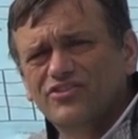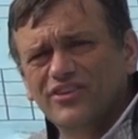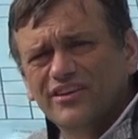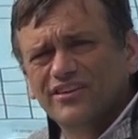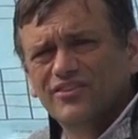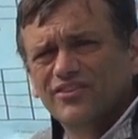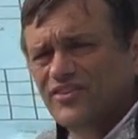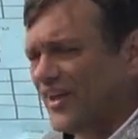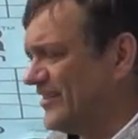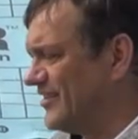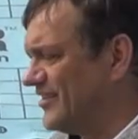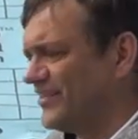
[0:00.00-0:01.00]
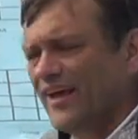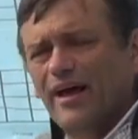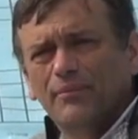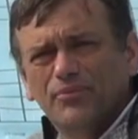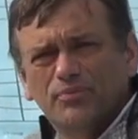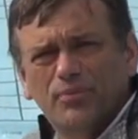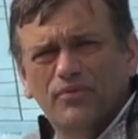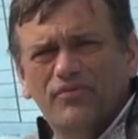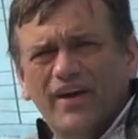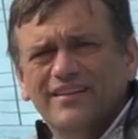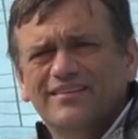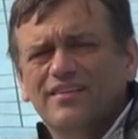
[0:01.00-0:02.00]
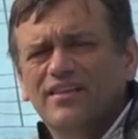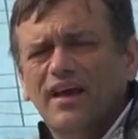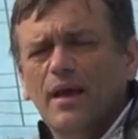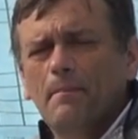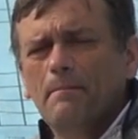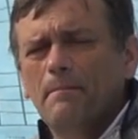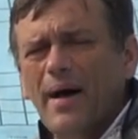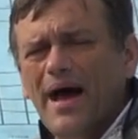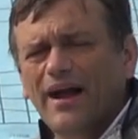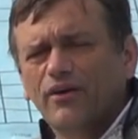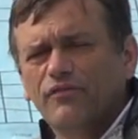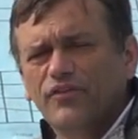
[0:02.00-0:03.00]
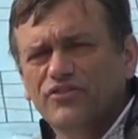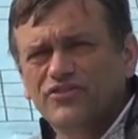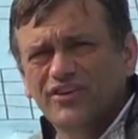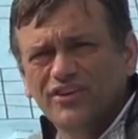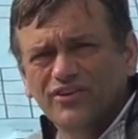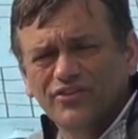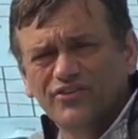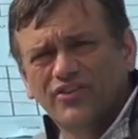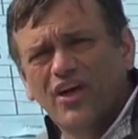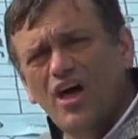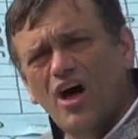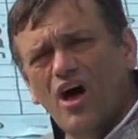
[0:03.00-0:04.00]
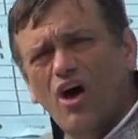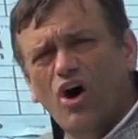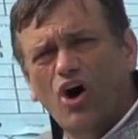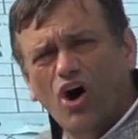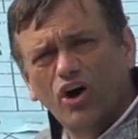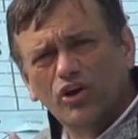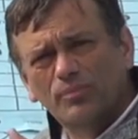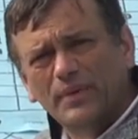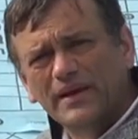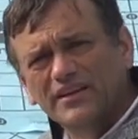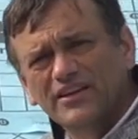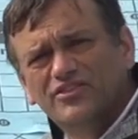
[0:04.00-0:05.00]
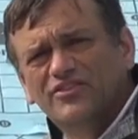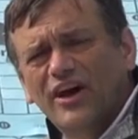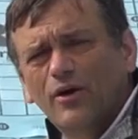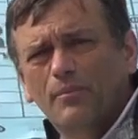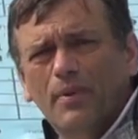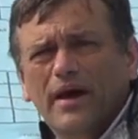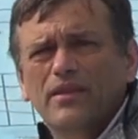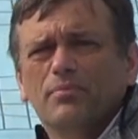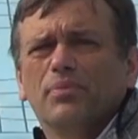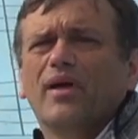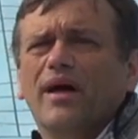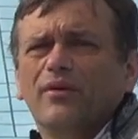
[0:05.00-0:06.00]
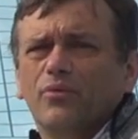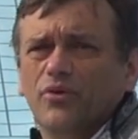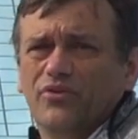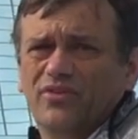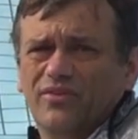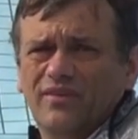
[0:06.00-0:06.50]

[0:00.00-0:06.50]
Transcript: the shingles as this helps prevent the back of the shingles oil being leached out by the plywood.